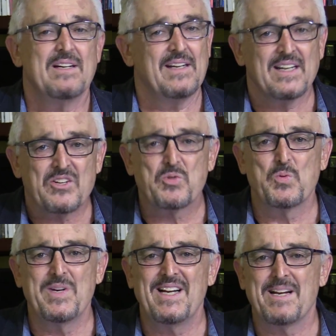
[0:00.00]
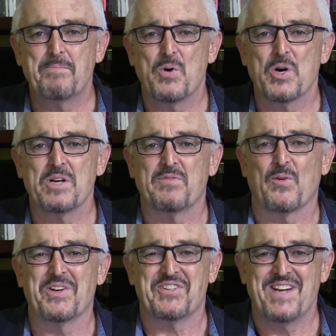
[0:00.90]
it is really important
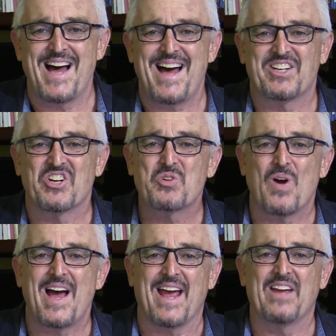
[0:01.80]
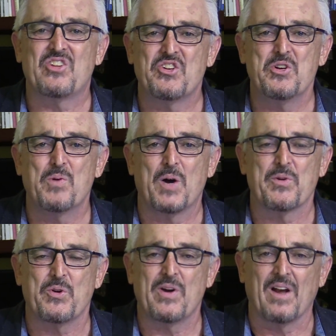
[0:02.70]
for us not to try to do what
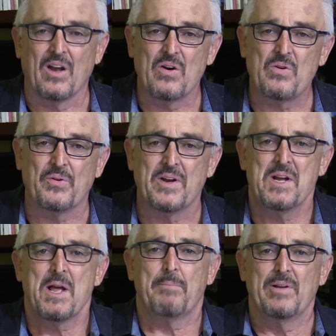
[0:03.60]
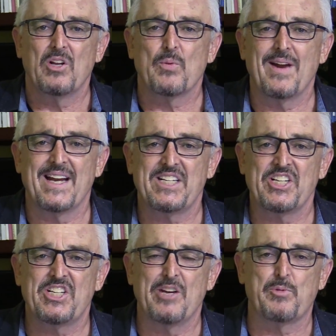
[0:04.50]
we're doing alone. Build
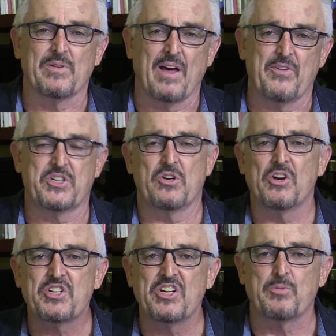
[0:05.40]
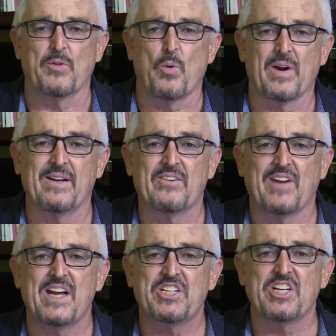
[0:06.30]
relationships with other churches, with
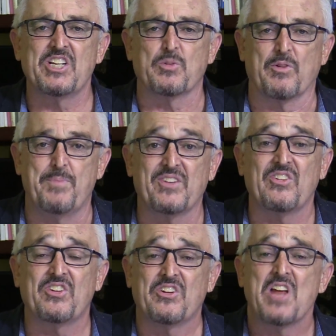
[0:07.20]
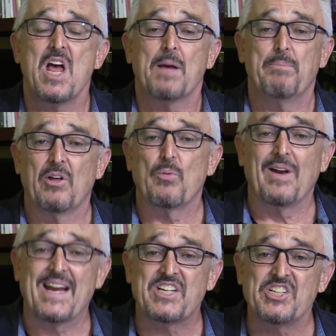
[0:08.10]
organizations, with businesses. Build
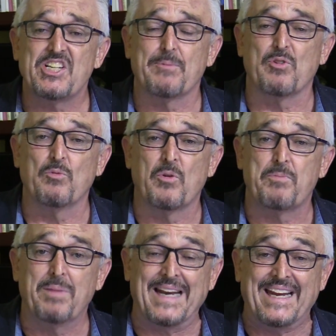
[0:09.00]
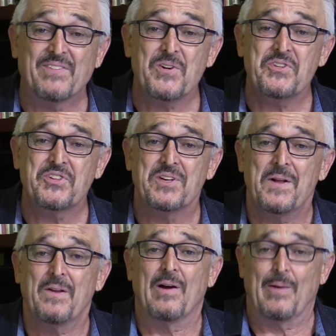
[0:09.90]
relationships with believers,
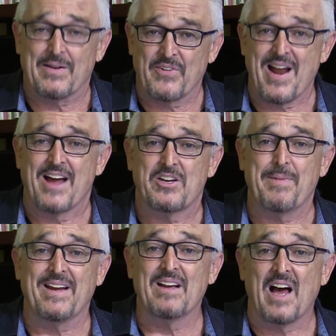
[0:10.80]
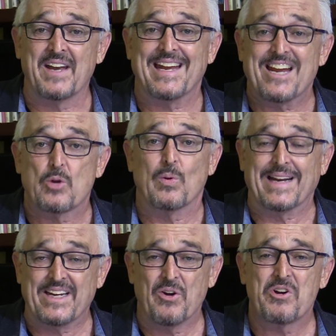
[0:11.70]
however, not to be
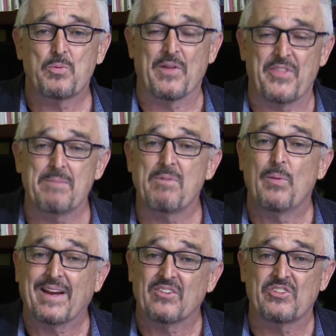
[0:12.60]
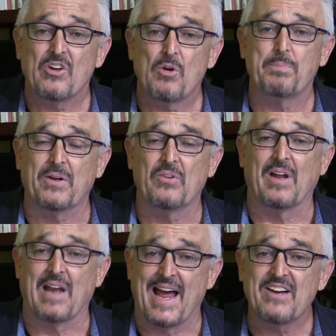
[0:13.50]
unequally yoked with them, but we can still build
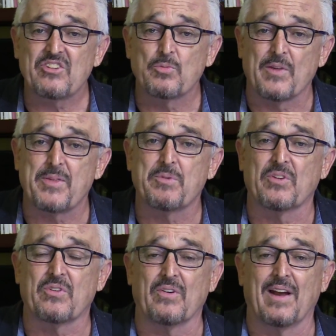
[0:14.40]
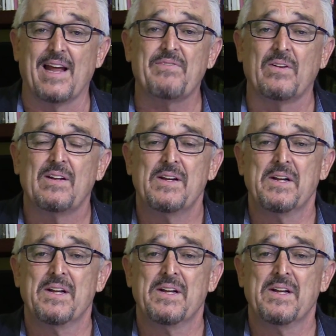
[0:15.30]
alliances with them to a certain level.